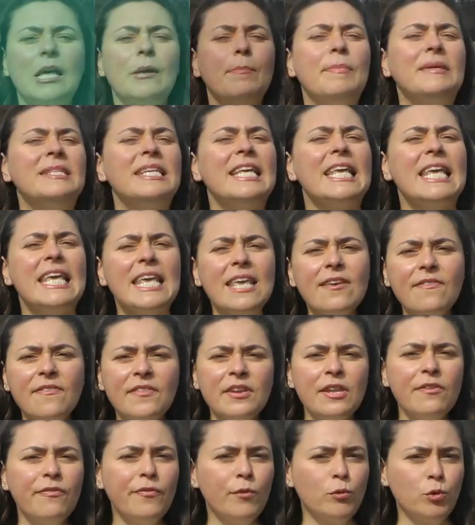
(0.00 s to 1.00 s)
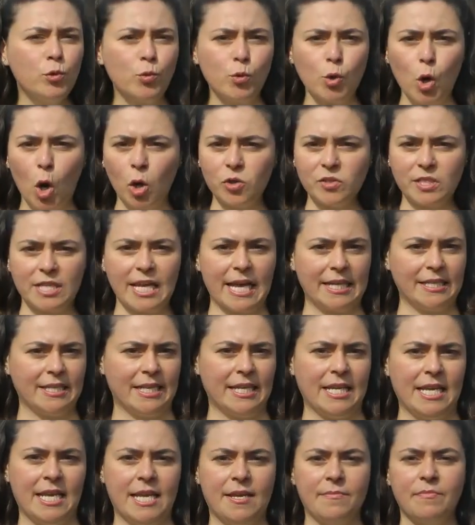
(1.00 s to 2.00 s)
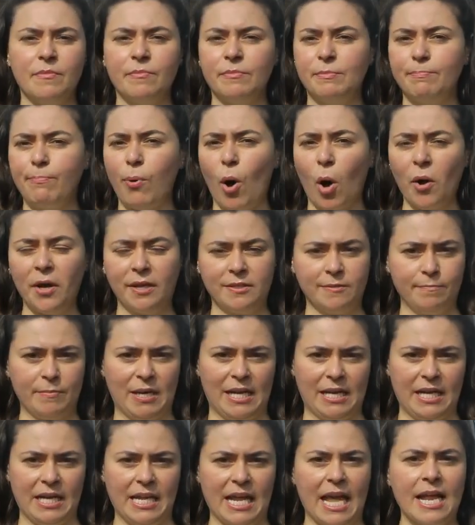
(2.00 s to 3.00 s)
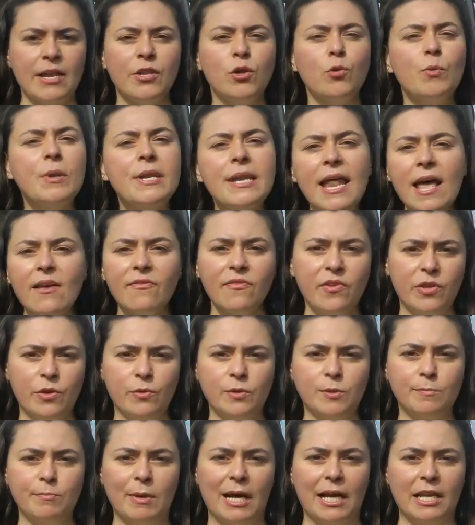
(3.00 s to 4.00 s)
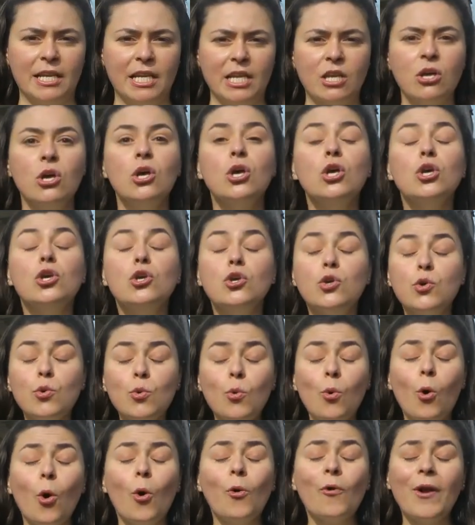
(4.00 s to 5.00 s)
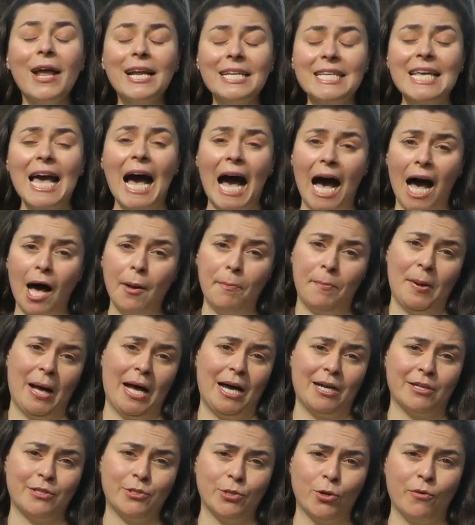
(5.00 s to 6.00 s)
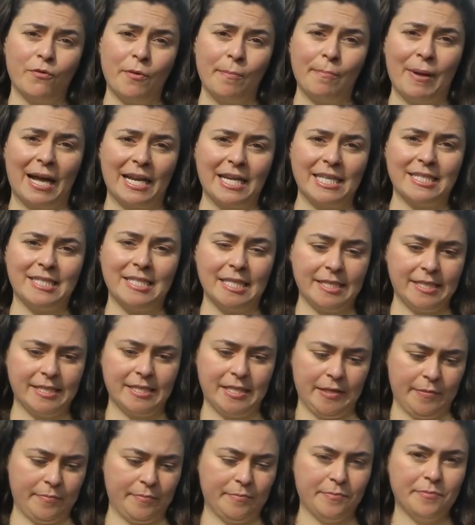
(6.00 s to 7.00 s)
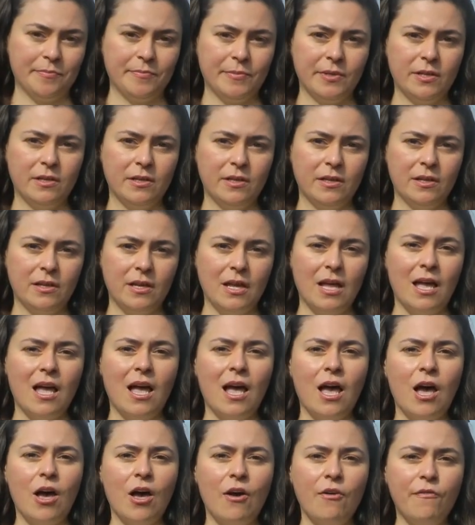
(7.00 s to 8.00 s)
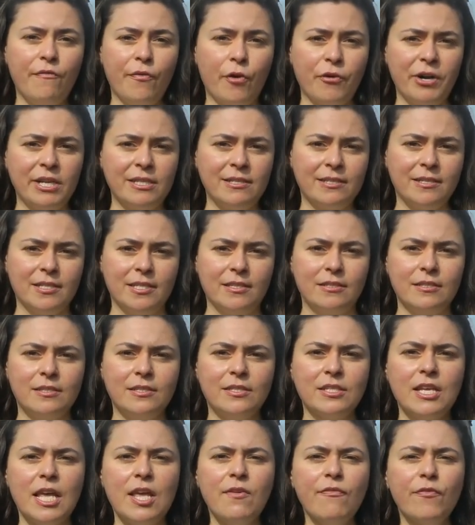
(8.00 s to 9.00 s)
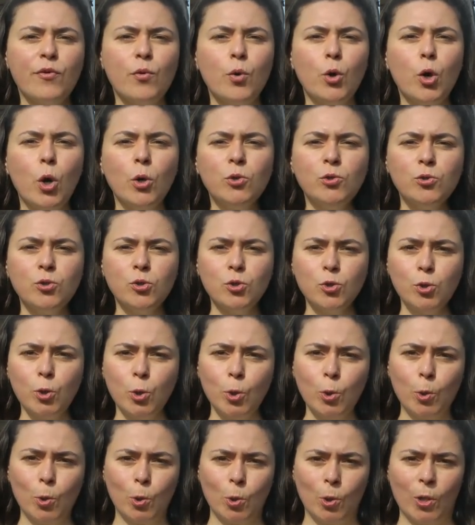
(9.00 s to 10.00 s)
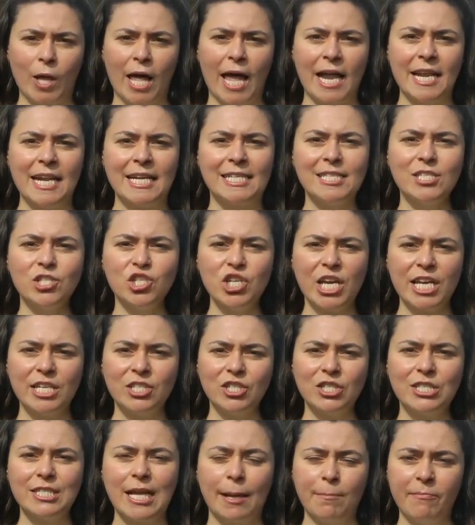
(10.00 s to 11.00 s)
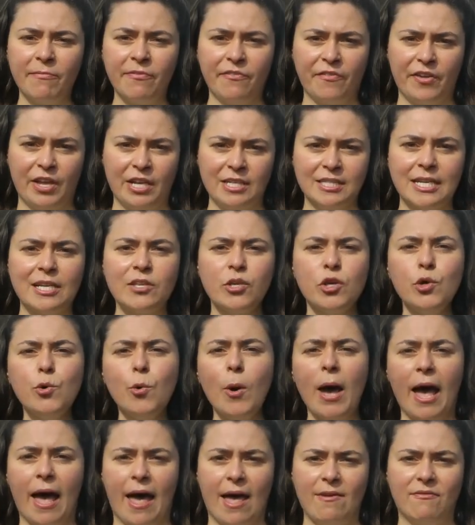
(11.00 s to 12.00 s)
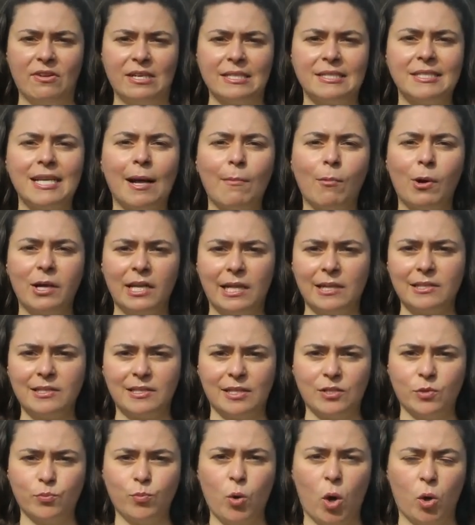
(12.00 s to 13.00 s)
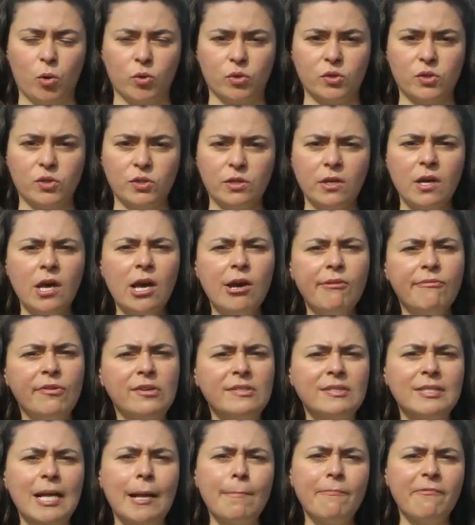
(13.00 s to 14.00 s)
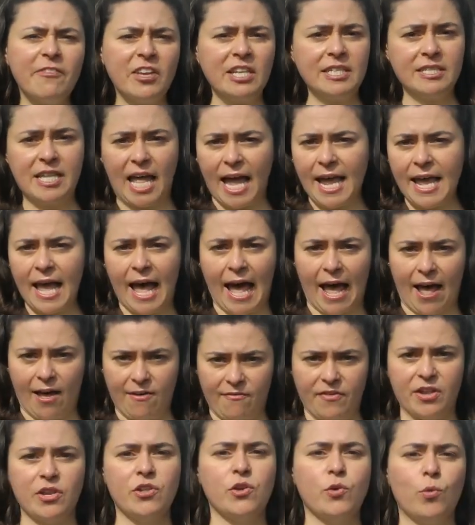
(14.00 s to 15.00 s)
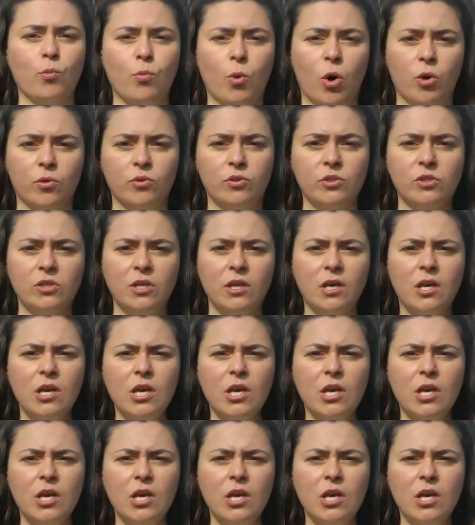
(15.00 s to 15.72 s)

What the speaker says: But even if you do not get any pocket money and you never use money, you already are part of a money system. For instance, if you go to school and exchange something that you have and someone else wants for something they have and you want,